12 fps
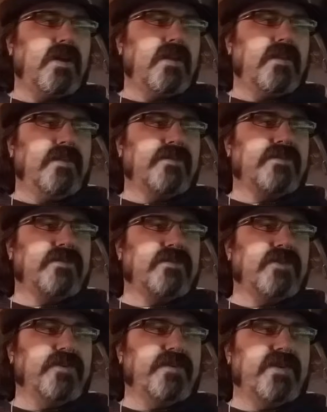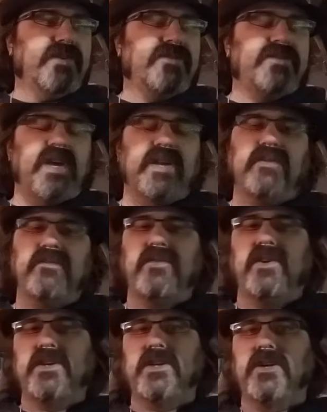This is going to be the second
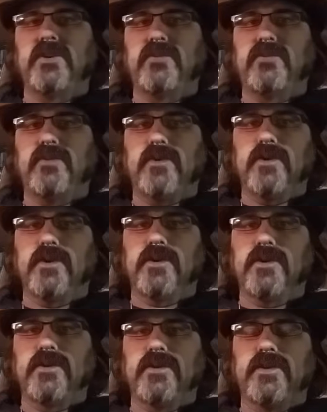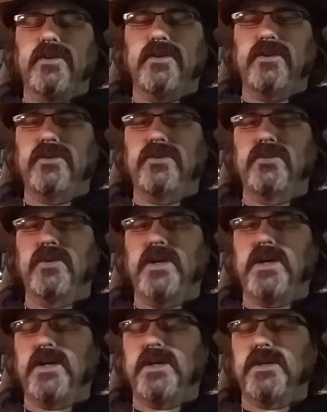video for the
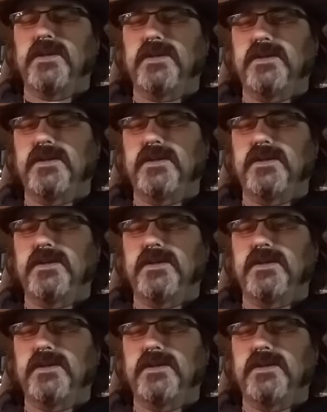new